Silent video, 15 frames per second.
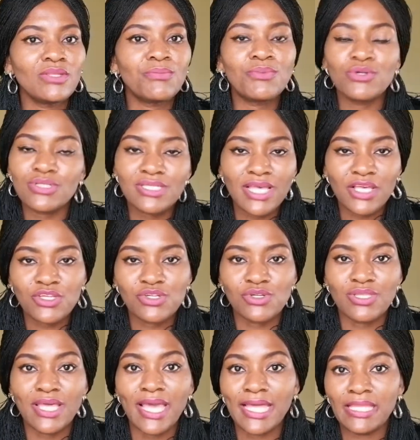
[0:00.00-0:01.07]

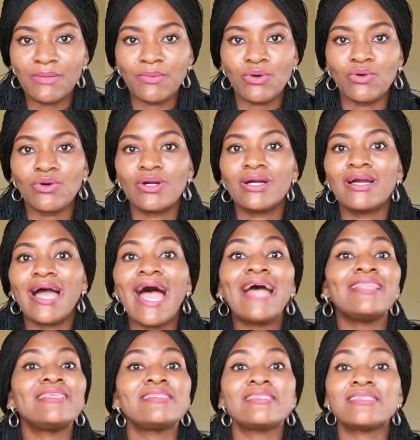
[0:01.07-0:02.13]
protection anymore,
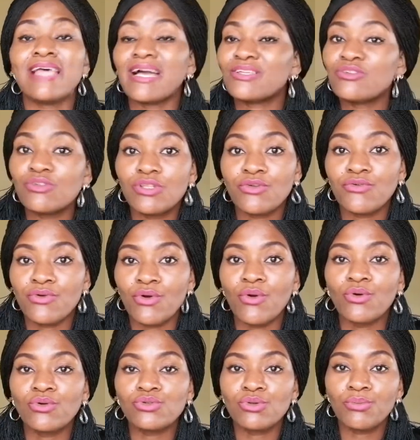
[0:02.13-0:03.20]
and it is actually
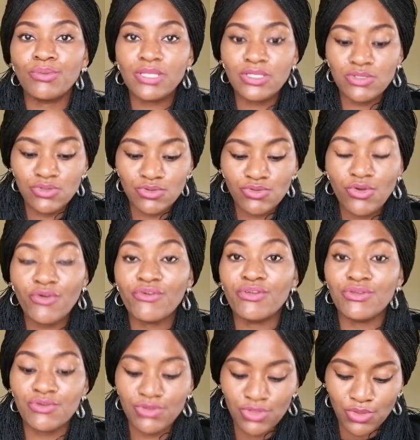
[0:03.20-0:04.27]
wrong. So please do not
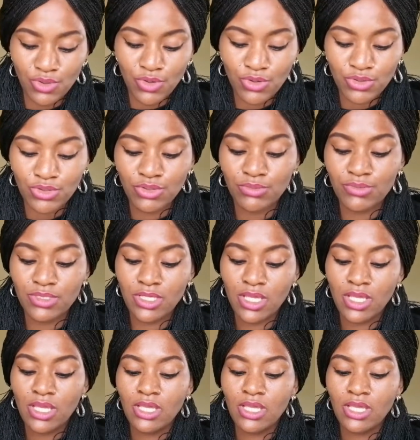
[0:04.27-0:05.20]
reuse your condoms.